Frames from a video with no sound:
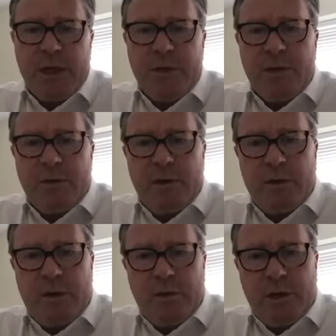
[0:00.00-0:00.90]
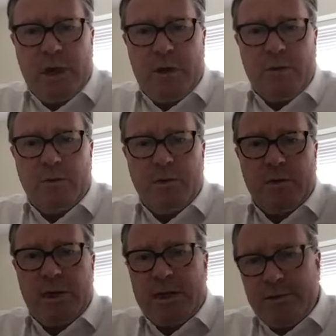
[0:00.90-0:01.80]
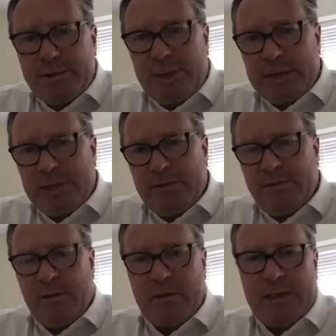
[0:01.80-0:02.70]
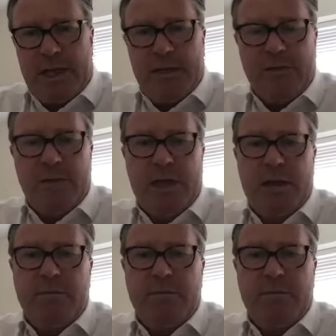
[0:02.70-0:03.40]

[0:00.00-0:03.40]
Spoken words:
that on the whole, irrespective of lockdown,